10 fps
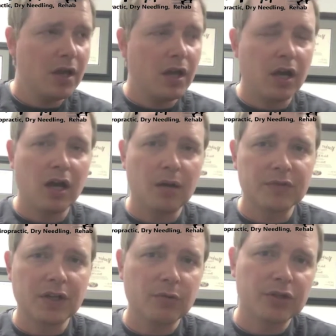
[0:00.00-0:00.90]

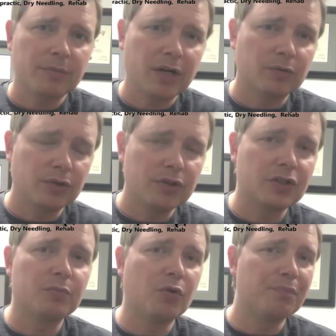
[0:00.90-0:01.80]
Today we're talking about really just
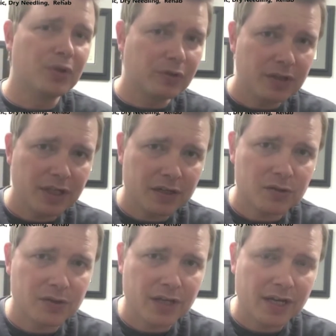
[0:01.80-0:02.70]
mobility
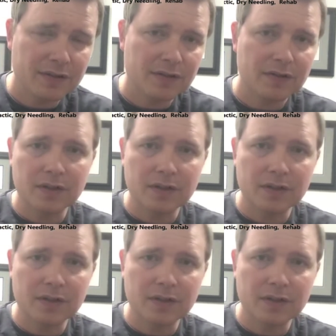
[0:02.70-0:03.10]
exercises.